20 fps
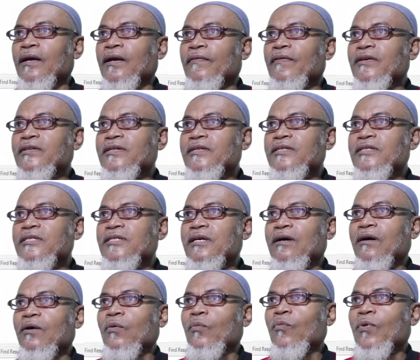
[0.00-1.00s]
that is
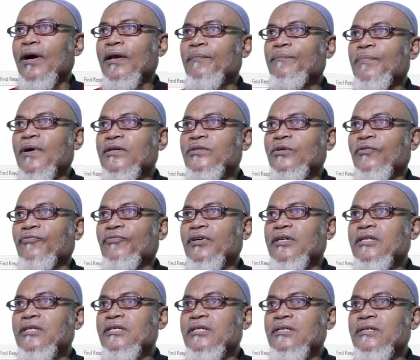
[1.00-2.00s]
one part of
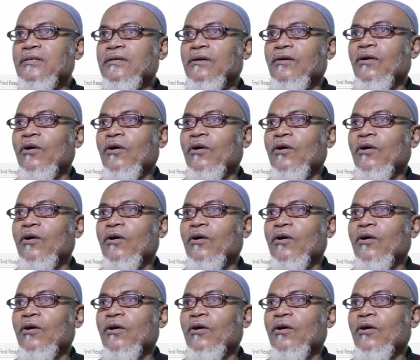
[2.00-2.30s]
it,